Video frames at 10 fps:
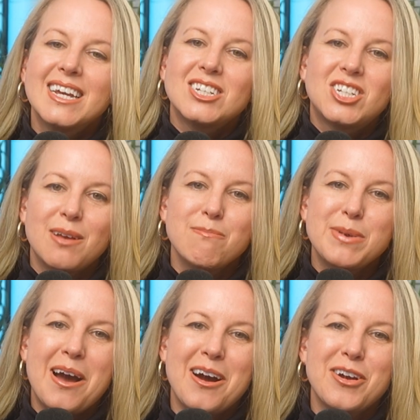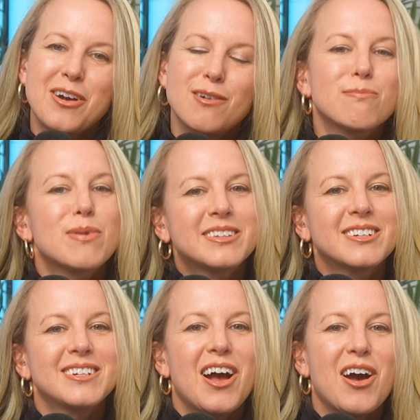Jim Bianco,
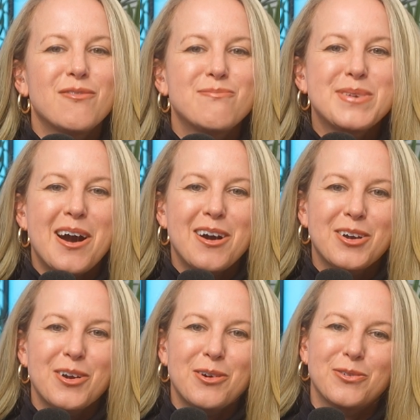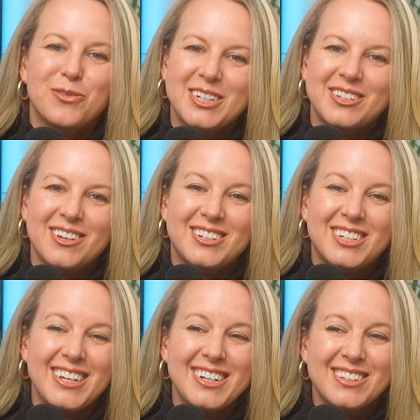president of Bianco Research.
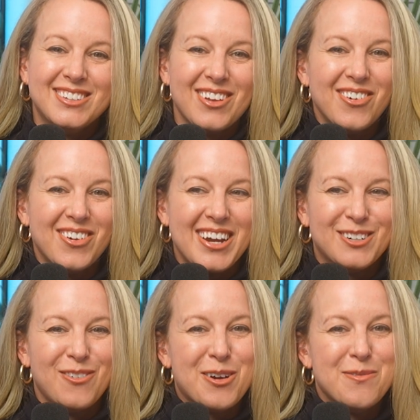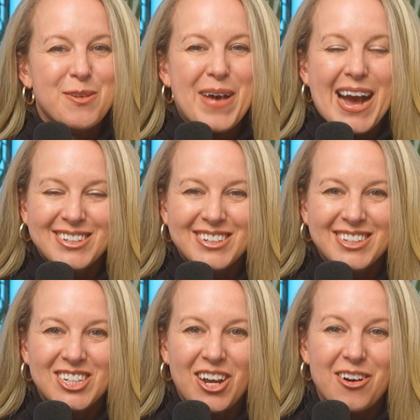It is so great to welcome you back to
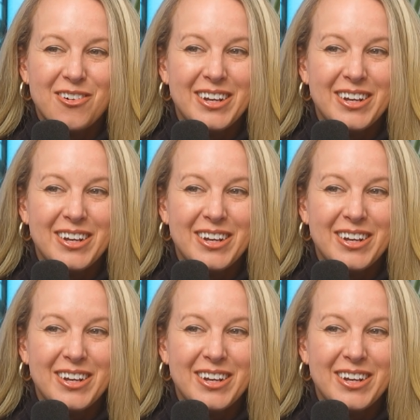the show.